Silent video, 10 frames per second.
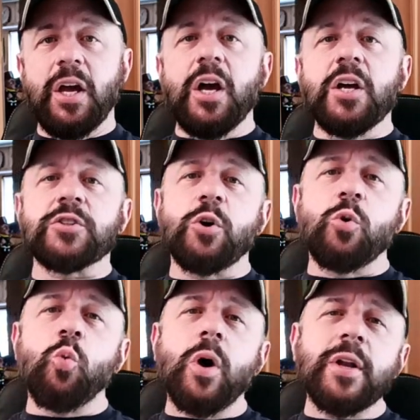So,
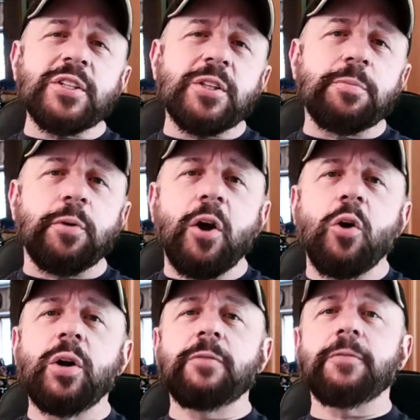what is the
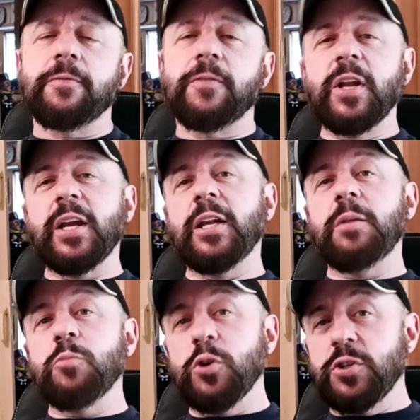priority for funding an
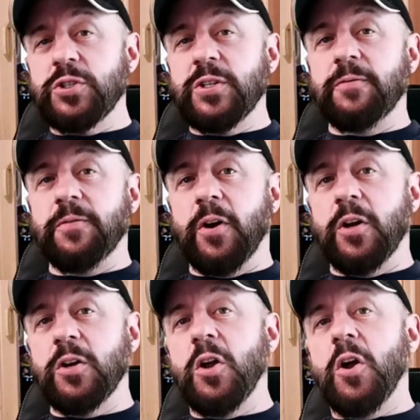emergency
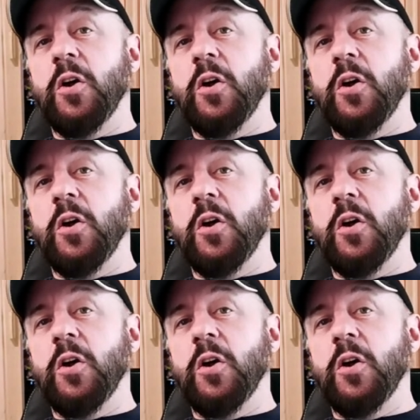fund